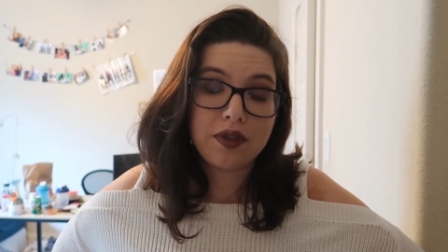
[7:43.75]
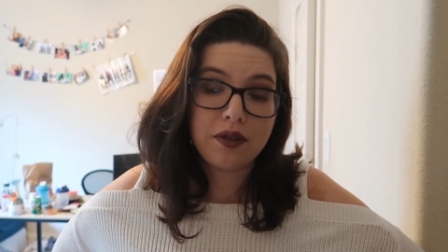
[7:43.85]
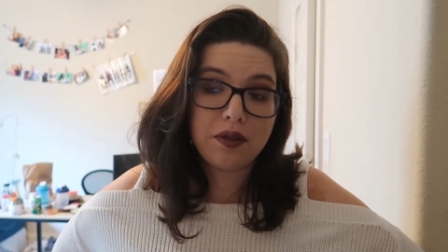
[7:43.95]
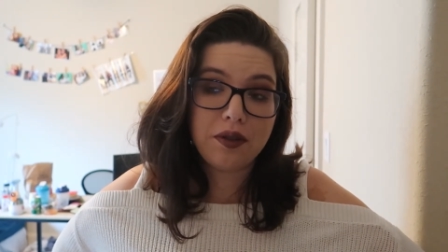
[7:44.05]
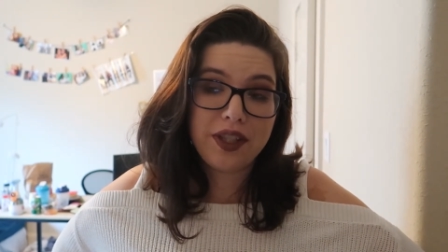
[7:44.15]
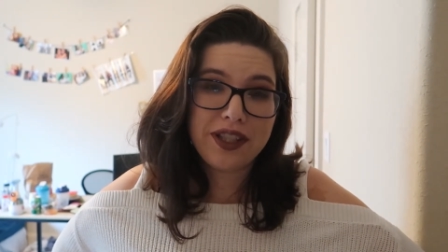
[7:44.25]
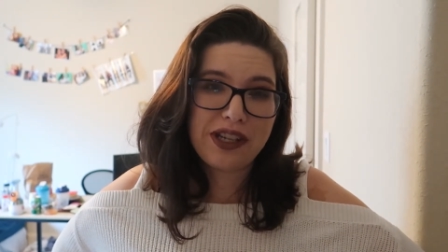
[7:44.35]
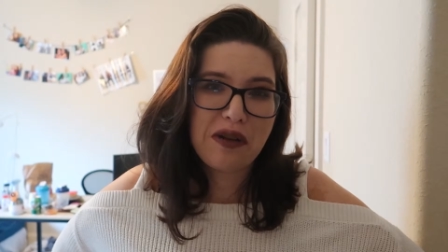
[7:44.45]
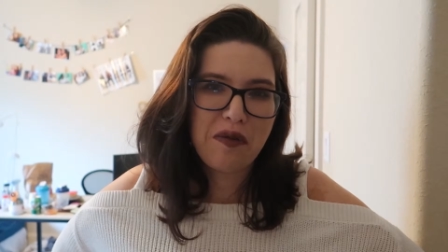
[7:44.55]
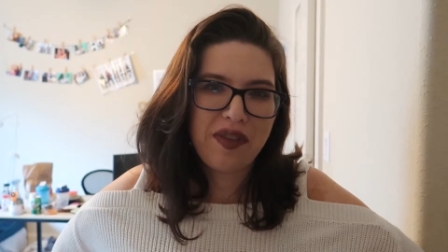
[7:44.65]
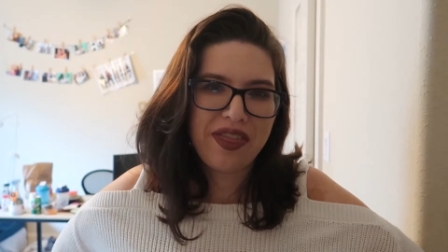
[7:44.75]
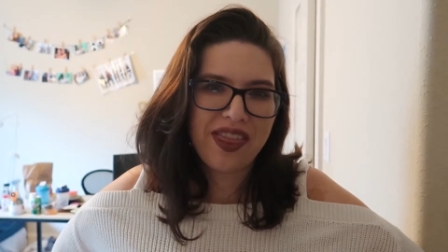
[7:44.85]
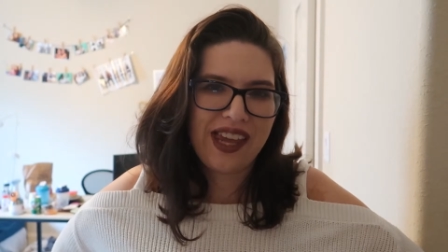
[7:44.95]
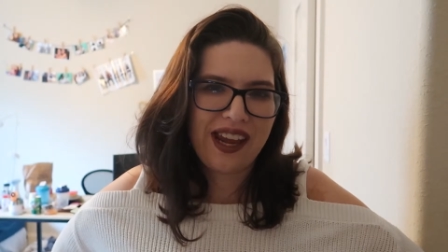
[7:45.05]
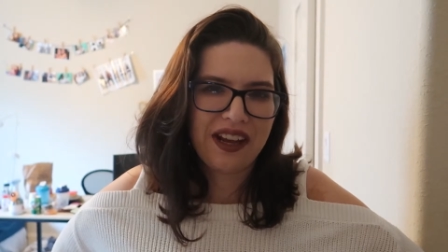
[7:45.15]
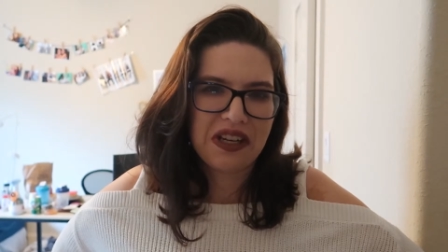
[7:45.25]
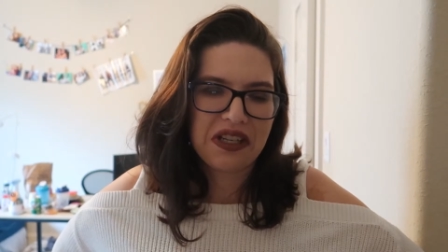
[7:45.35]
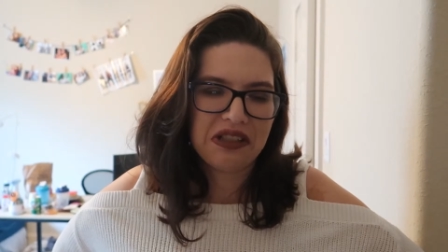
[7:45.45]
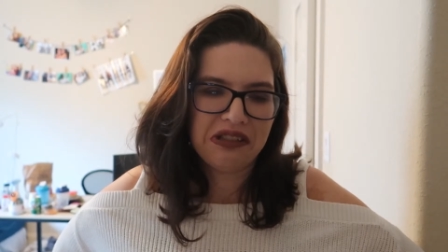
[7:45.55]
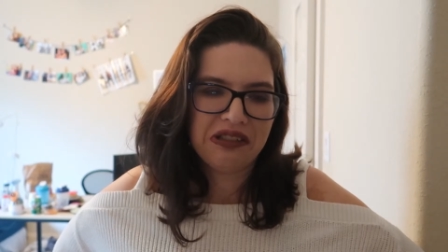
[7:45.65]
So let's go with
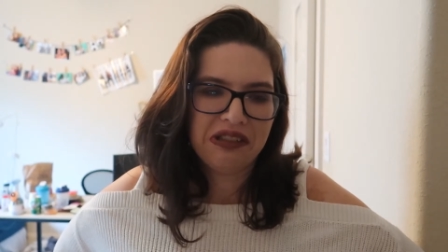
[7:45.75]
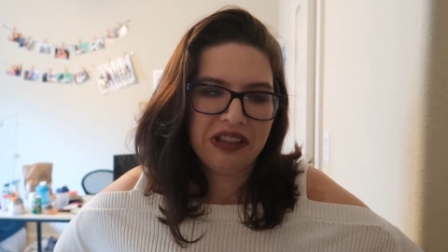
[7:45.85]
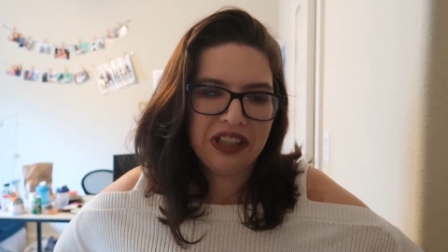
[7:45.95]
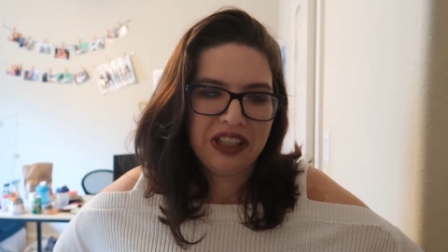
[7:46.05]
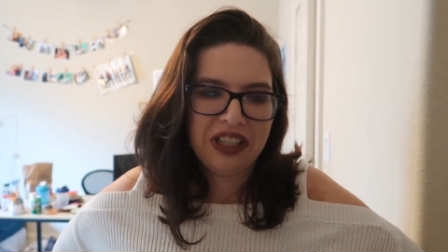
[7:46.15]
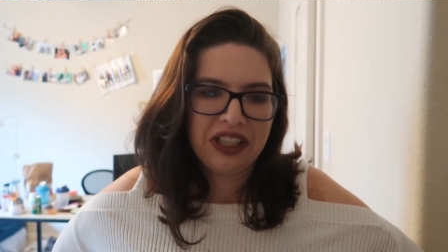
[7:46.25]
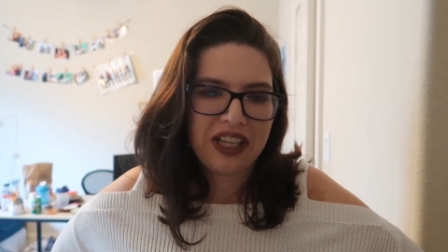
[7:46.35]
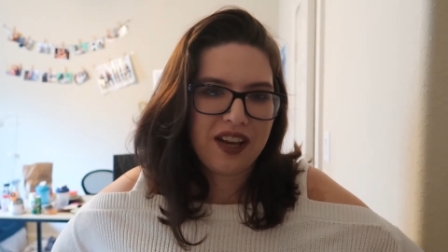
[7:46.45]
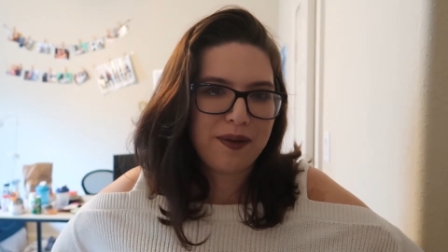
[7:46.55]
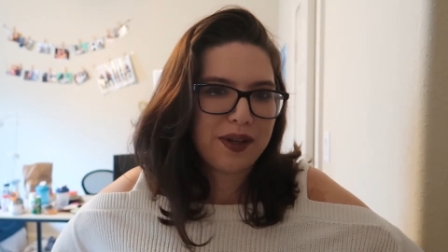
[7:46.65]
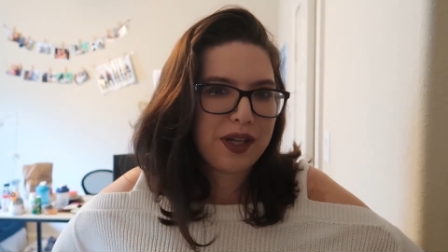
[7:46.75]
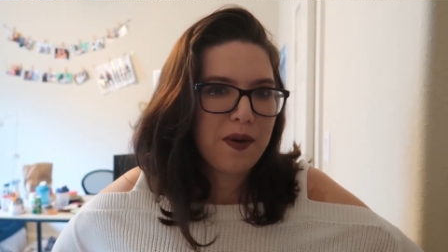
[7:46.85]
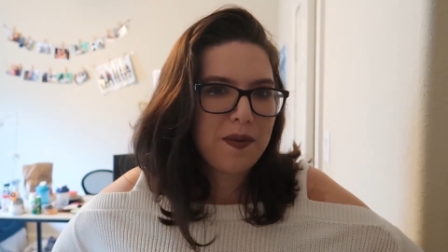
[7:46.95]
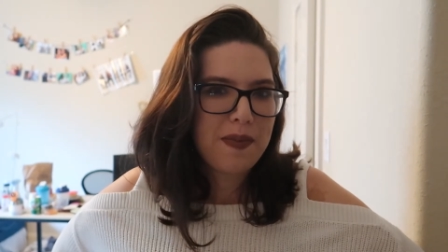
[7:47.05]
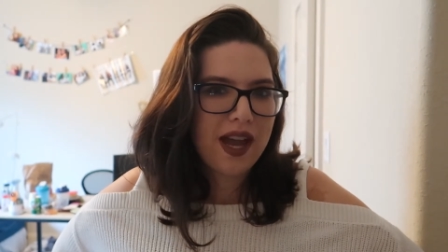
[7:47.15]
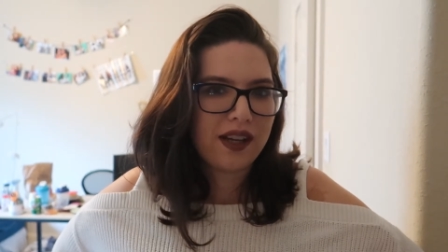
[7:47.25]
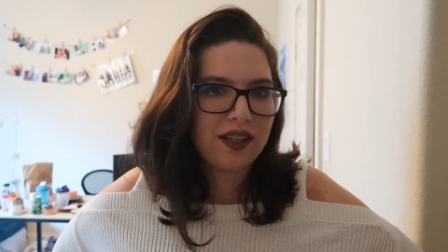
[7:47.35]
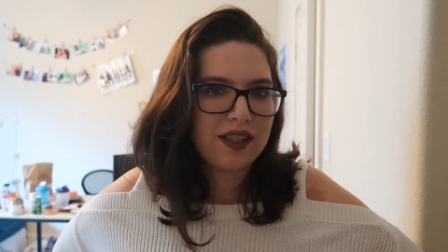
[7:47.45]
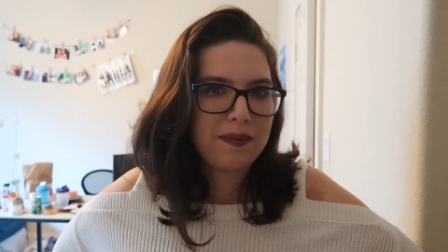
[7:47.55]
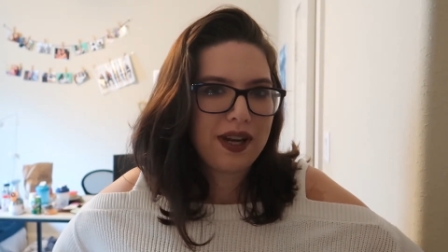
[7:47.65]
that. Yeah, we're gonna go with
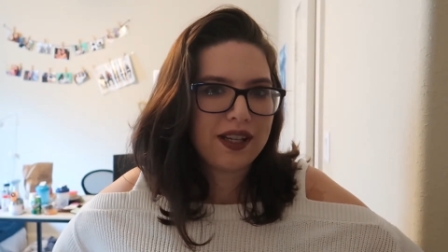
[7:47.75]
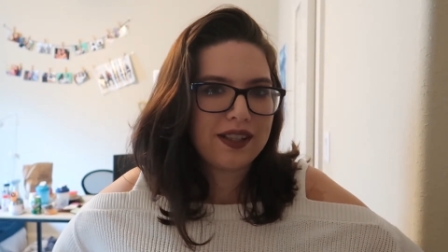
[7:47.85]
Magnus.